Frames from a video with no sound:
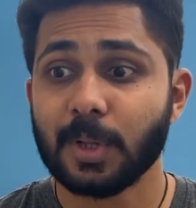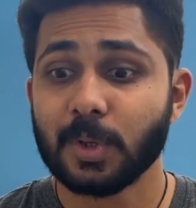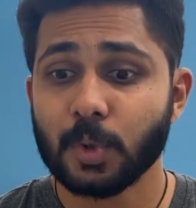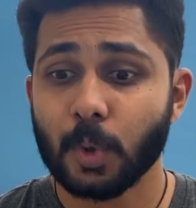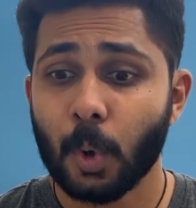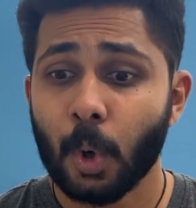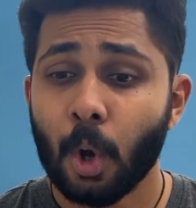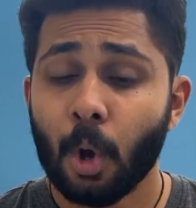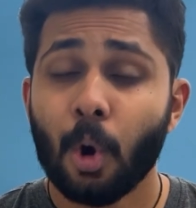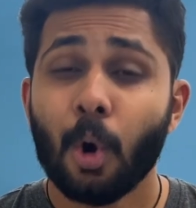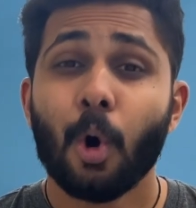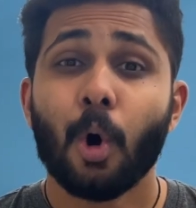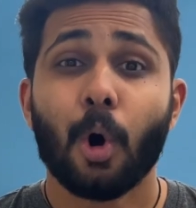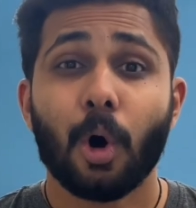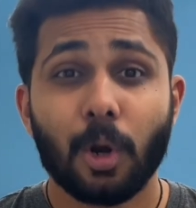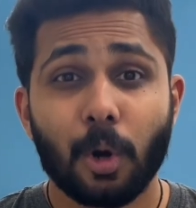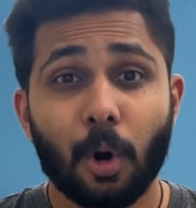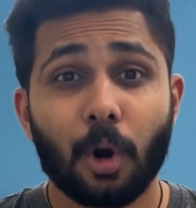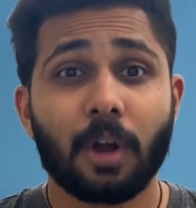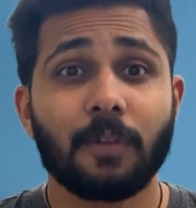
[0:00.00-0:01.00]
So a
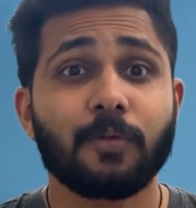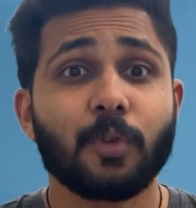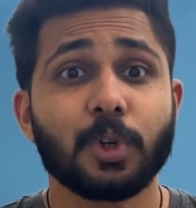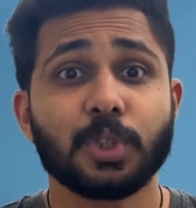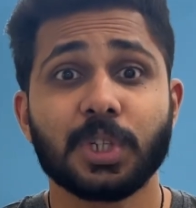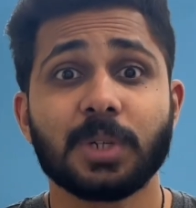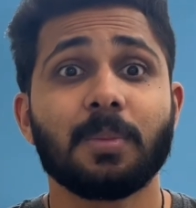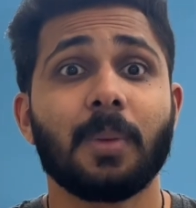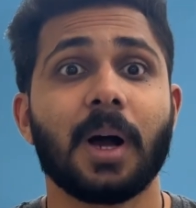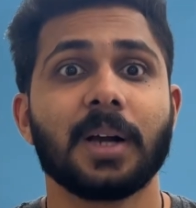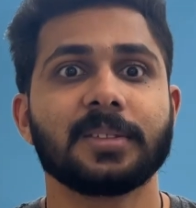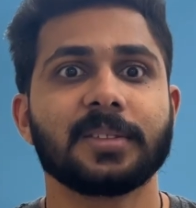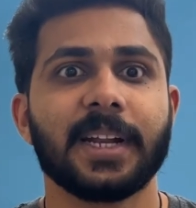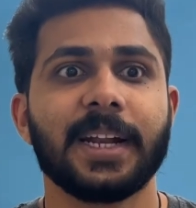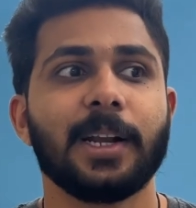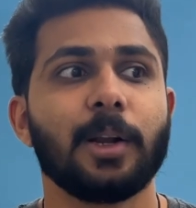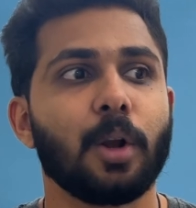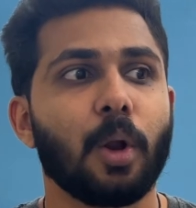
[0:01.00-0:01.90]
lot of question marks, right?